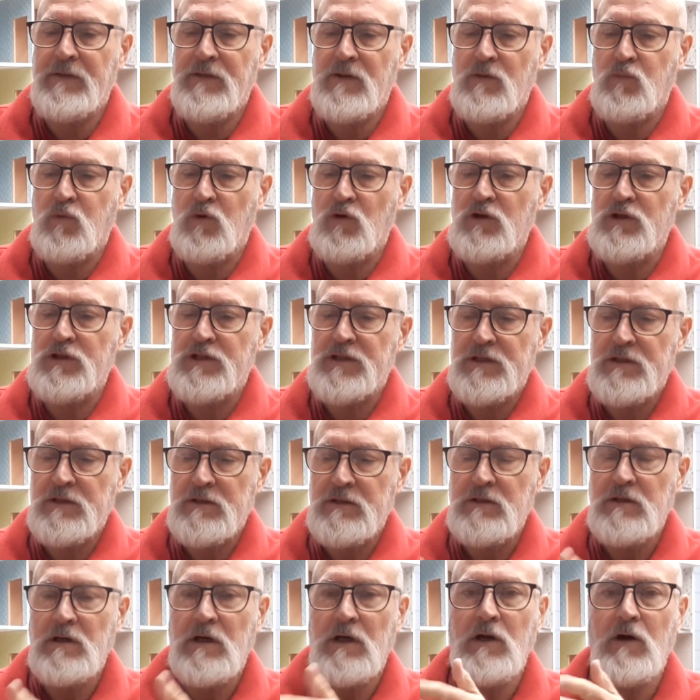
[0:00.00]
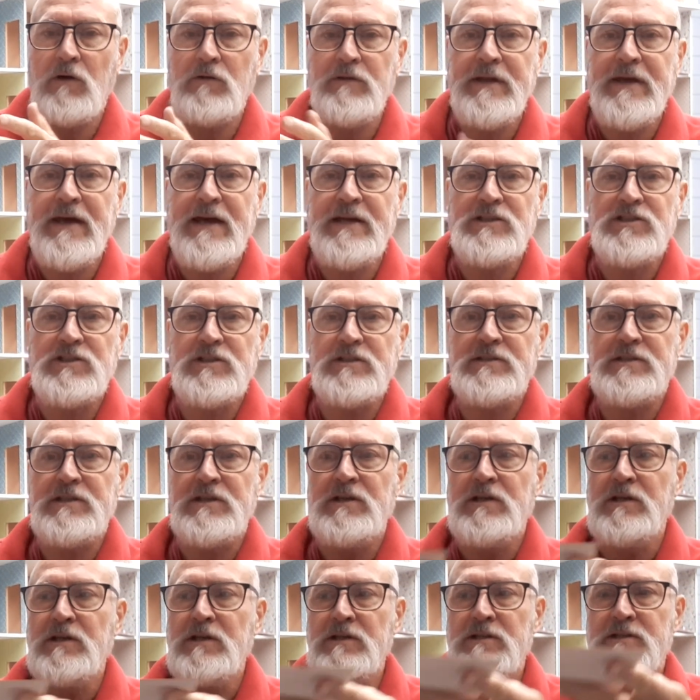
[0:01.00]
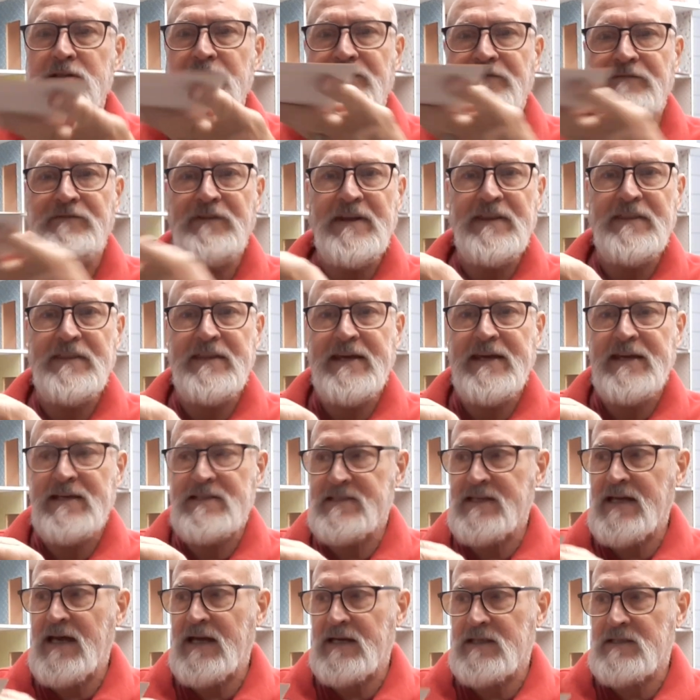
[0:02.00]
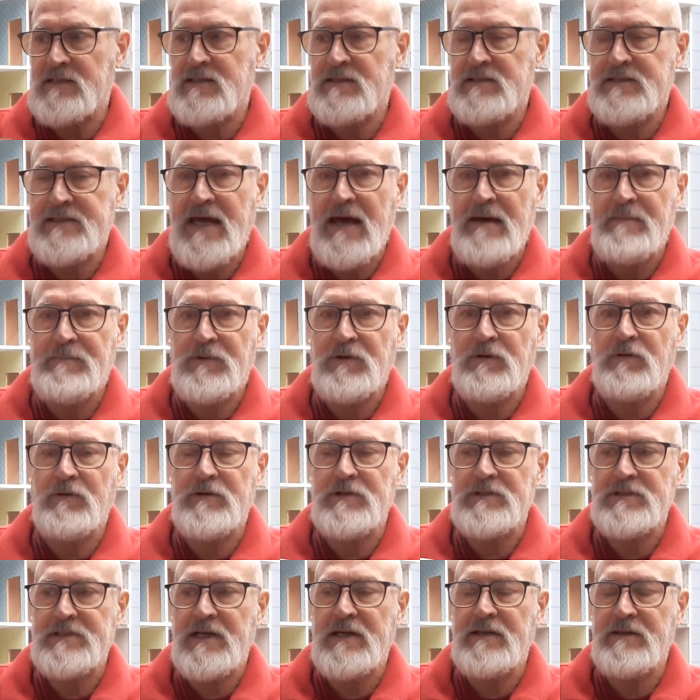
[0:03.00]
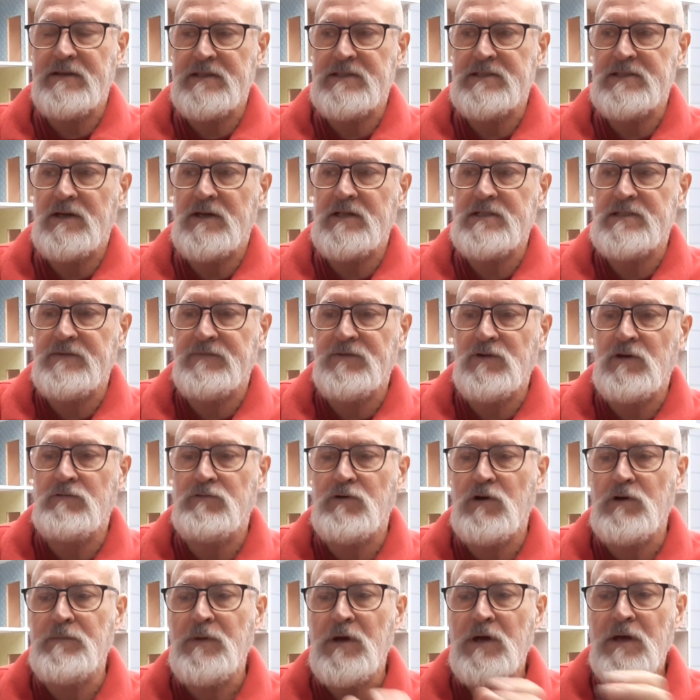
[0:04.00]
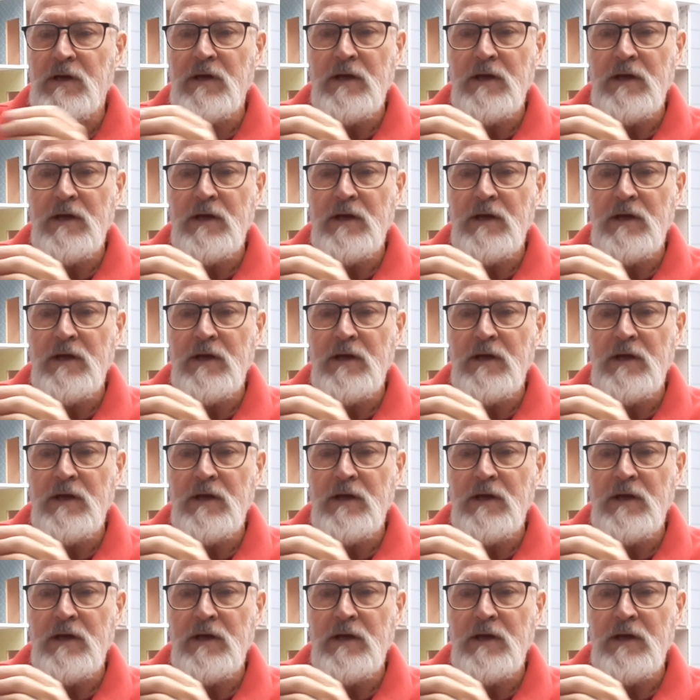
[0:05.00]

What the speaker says: wood along the edges to fit the exact depth or the size of your room.